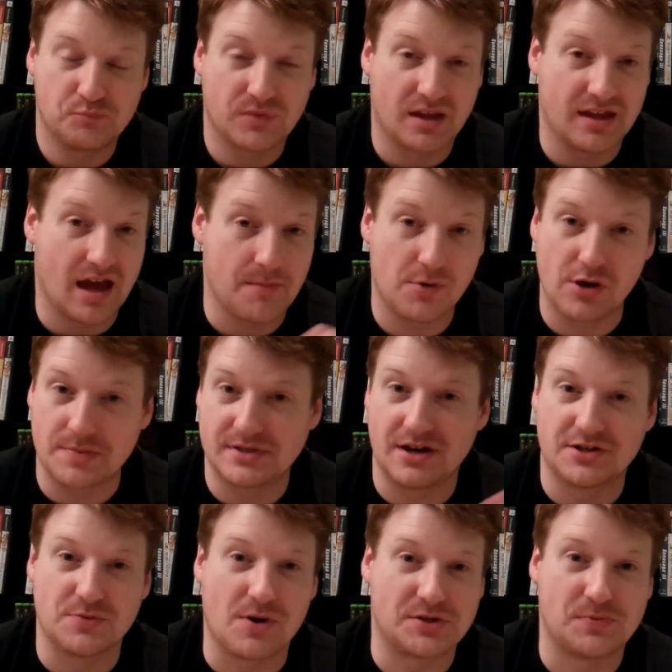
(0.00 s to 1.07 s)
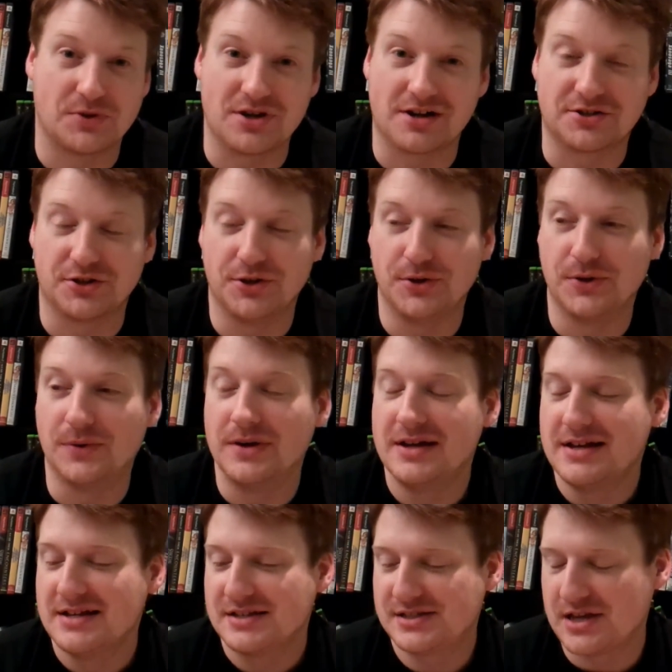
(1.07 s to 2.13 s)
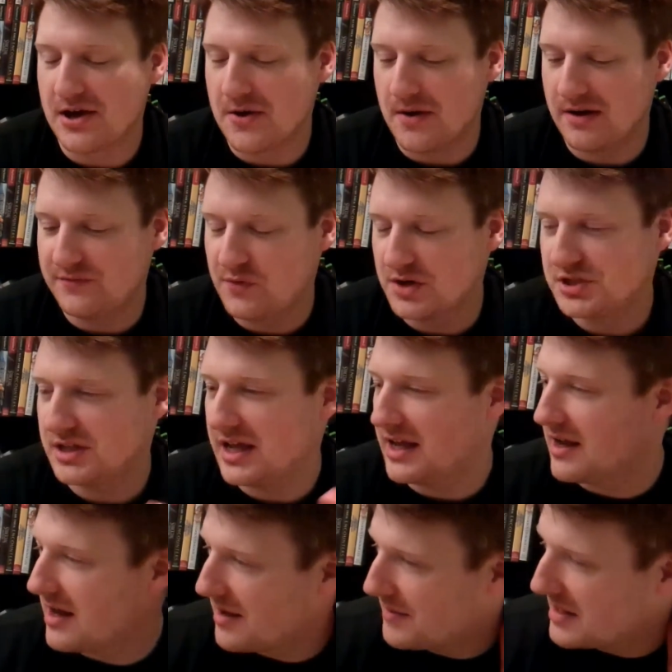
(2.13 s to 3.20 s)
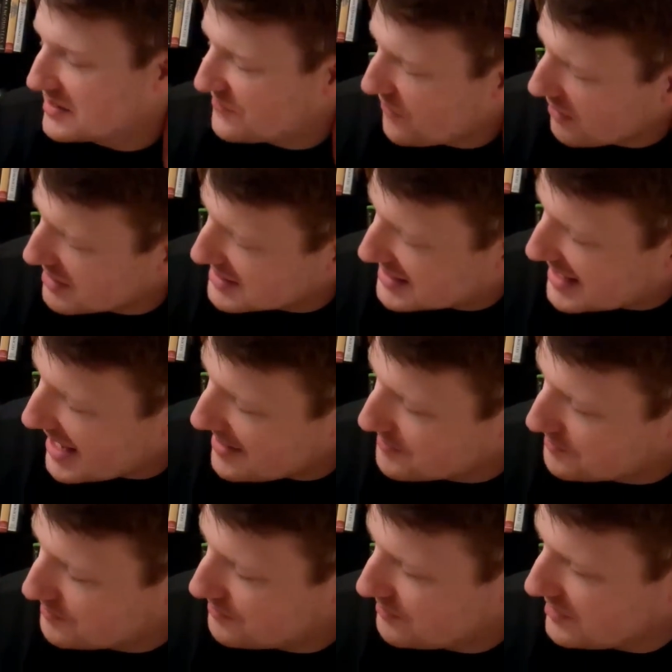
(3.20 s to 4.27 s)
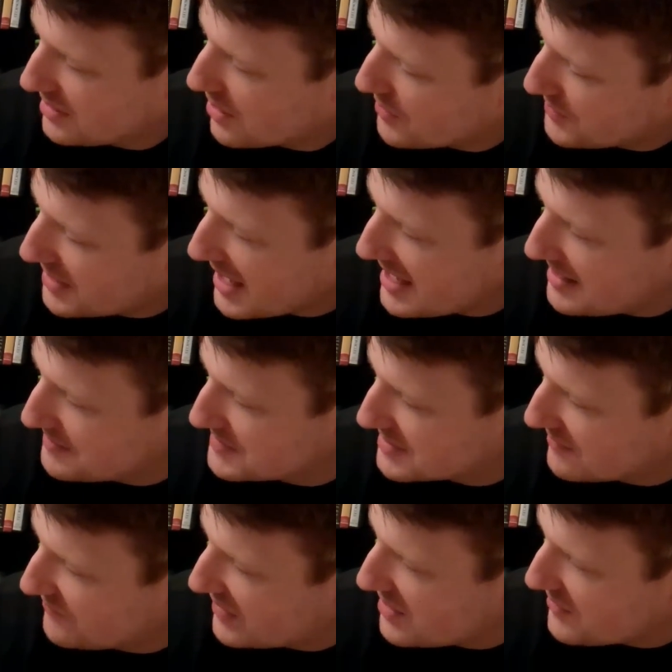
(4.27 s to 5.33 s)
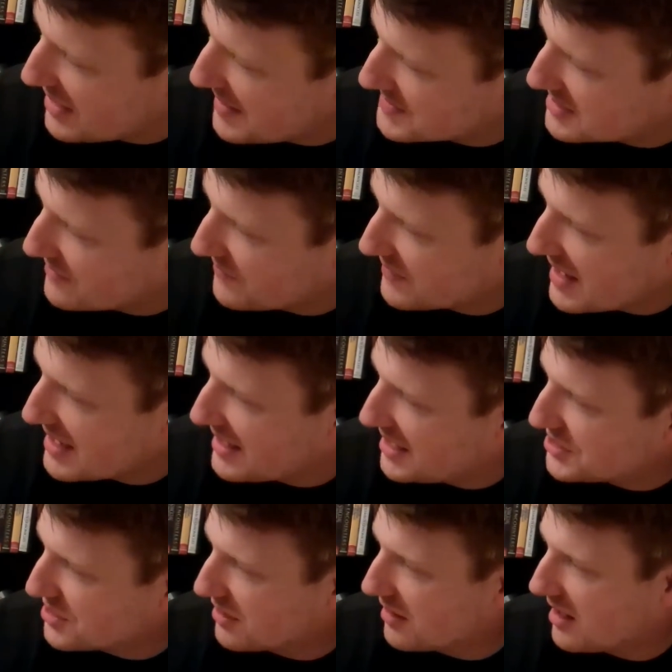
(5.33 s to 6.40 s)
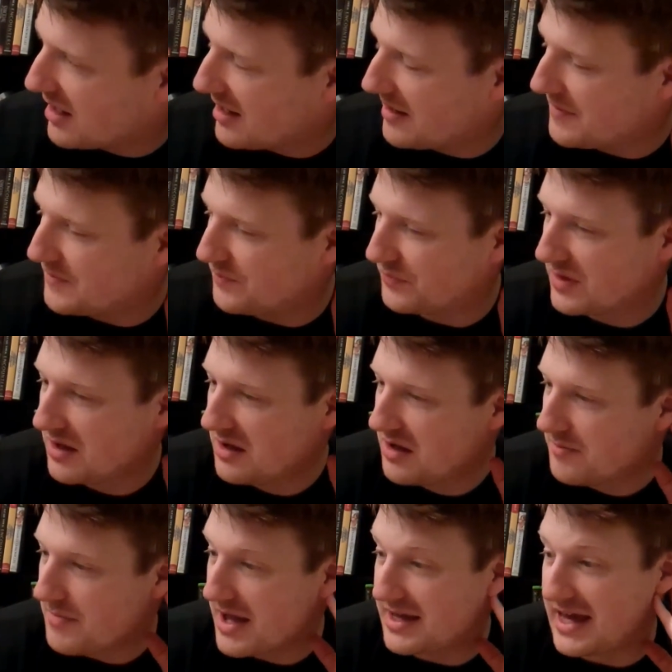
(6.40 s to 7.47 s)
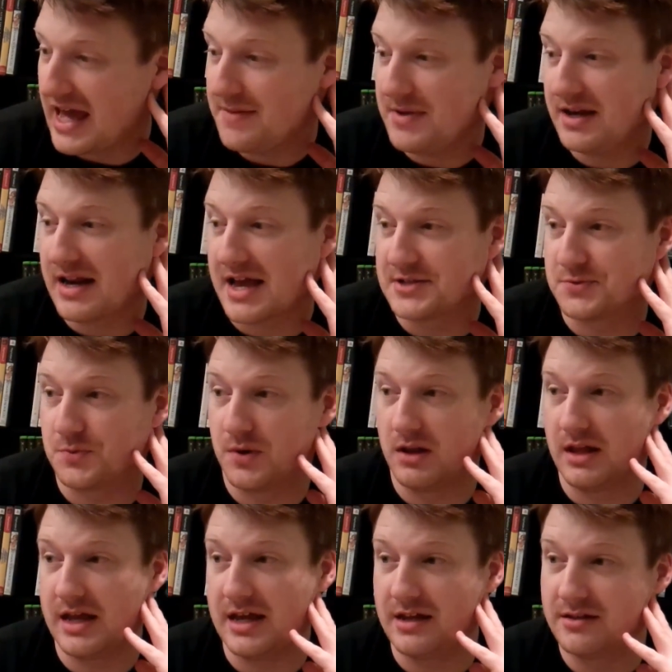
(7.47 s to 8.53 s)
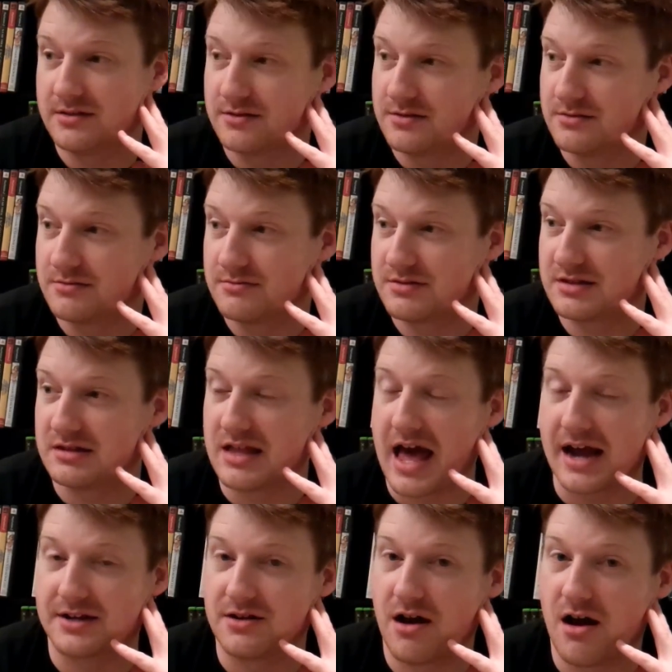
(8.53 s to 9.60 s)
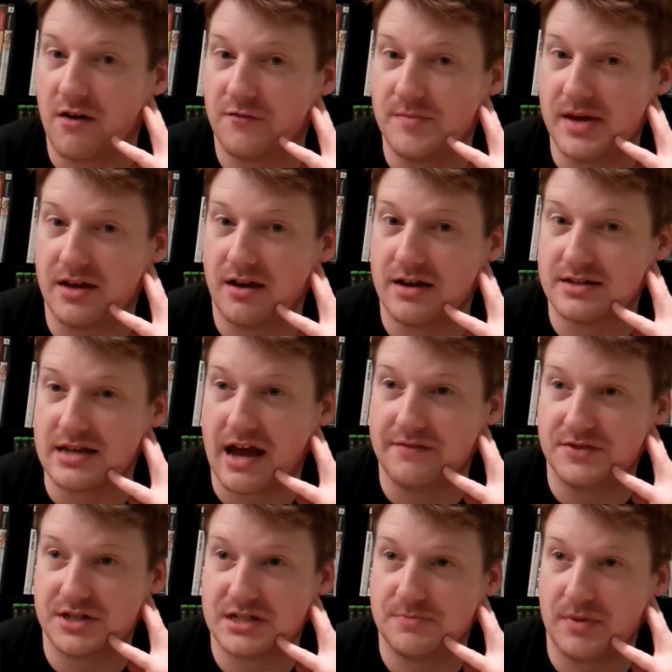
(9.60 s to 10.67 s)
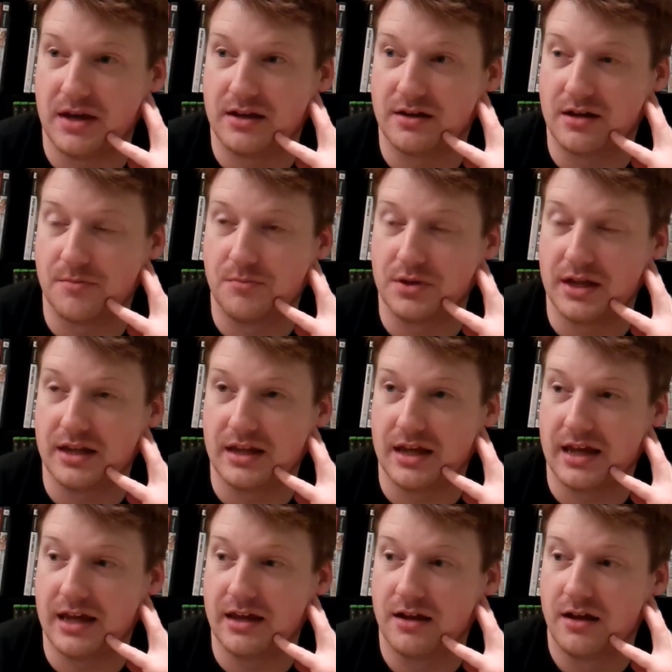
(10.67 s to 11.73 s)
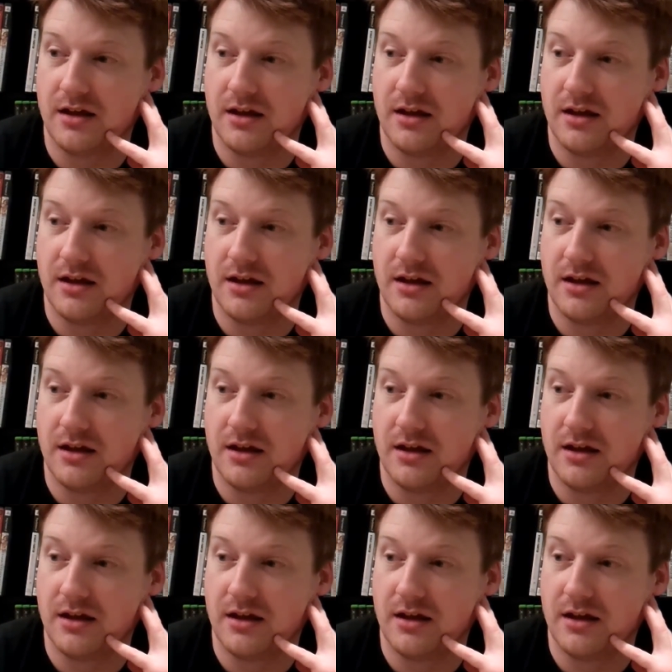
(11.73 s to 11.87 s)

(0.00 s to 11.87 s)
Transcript: yeah, I'm gonna go upstairs and watch more Doctor Who. So, unfortunately, as far as games and video games and stuff of that nature, my gaming has really slacked off because I've just been completely